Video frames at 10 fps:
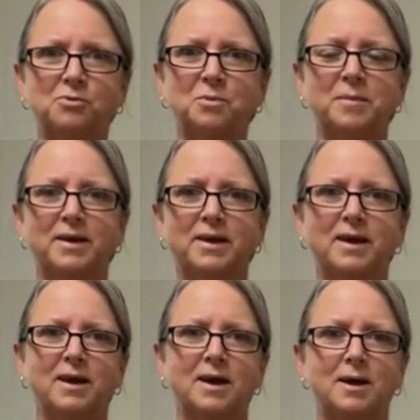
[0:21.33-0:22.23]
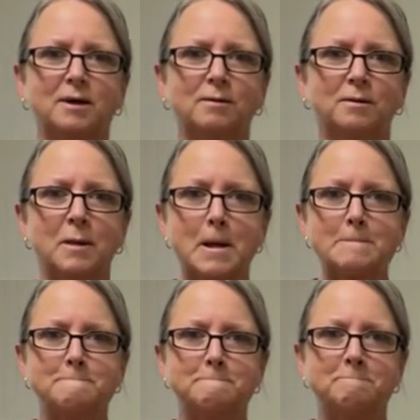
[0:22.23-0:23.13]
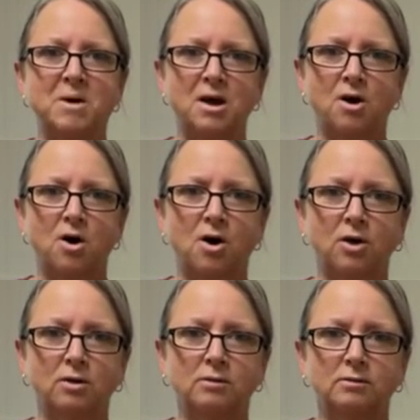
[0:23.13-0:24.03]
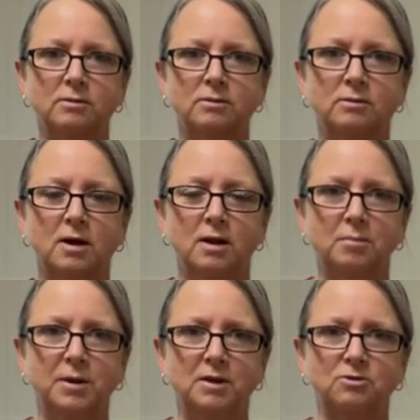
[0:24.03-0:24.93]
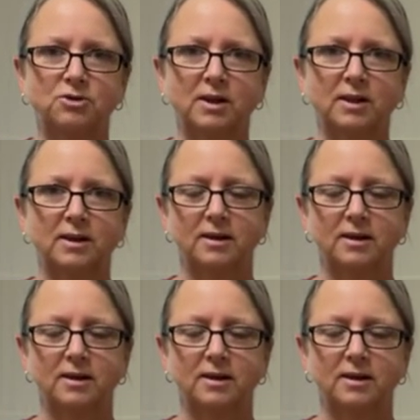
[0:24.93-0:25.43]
we're making Mayhaw jalapeno jelly.